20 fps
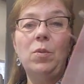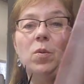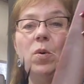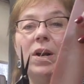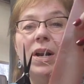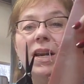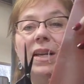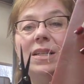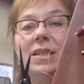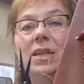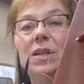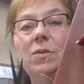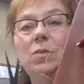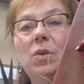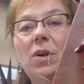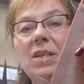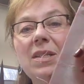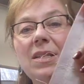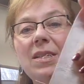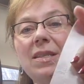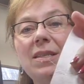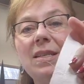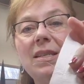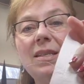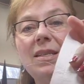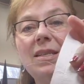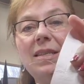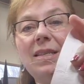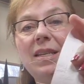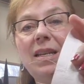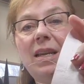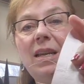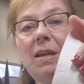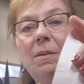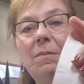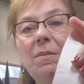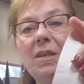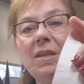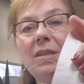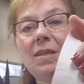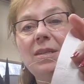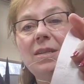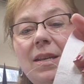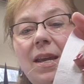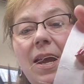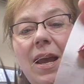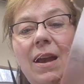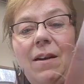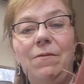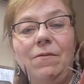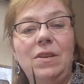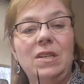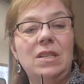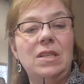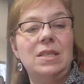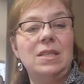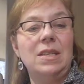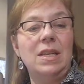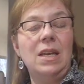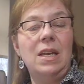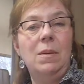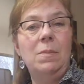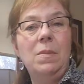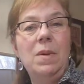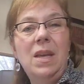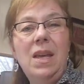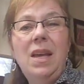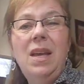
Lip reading: What I did was, this seam, this a 1/2 inch seam.